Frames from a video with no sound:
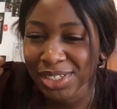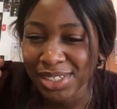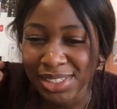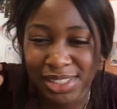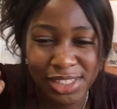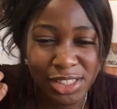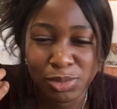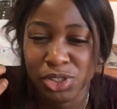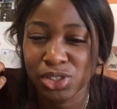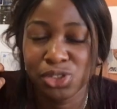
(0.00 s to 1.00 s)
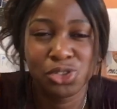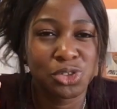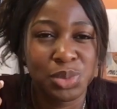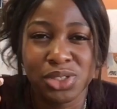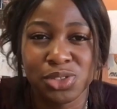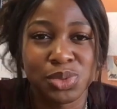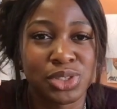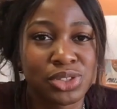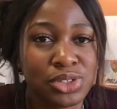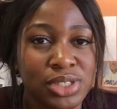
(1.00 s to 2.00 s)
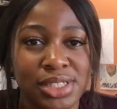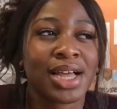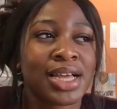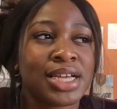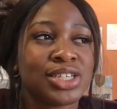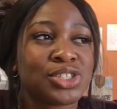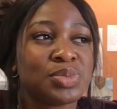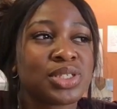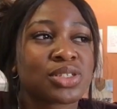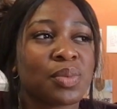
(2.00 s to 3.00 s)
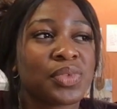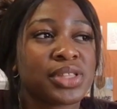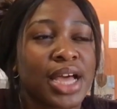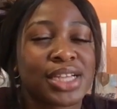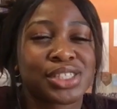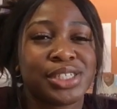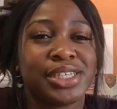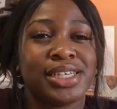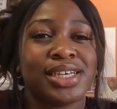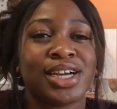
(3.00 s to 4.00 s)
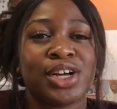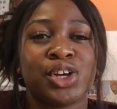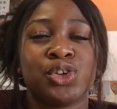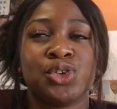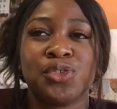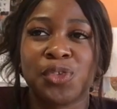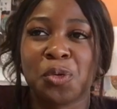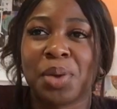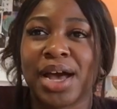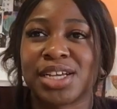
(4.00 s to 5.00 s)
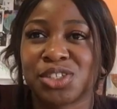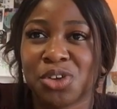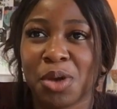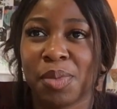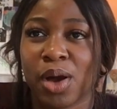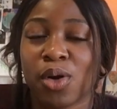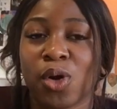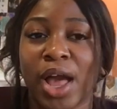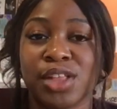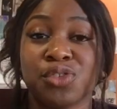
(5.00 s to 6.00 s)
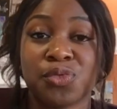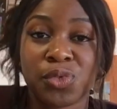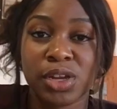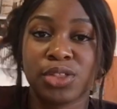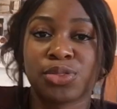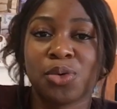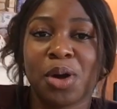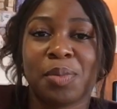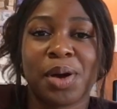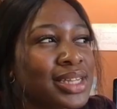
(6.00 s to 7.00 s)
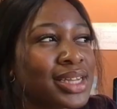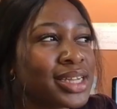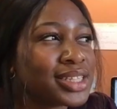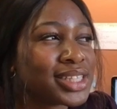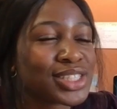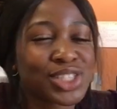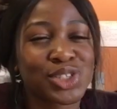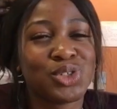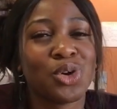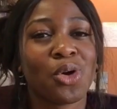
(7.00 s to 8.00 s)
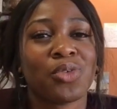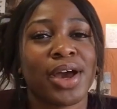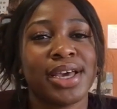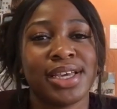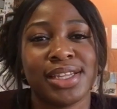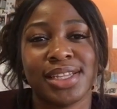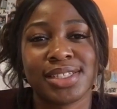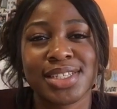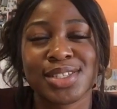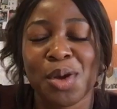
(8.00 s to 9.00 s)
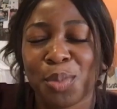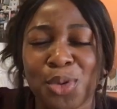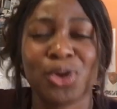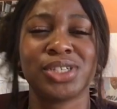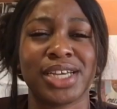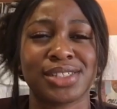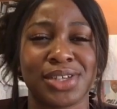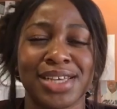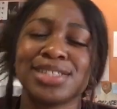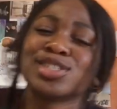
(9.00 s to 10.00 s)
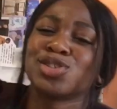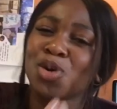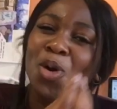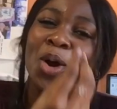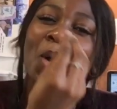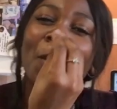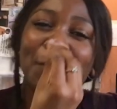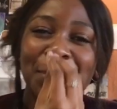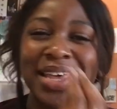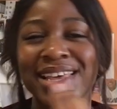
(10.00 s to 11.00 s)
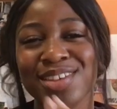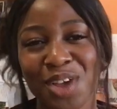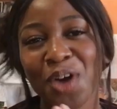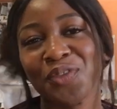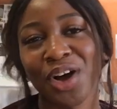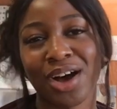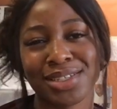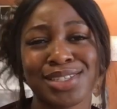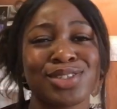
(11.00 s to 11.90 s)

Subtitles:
thing that we just do because we're students. It should be something that actually you feel passionate about and you've really thought about. This is your writing, this is a project, okay? This is your piece of art, this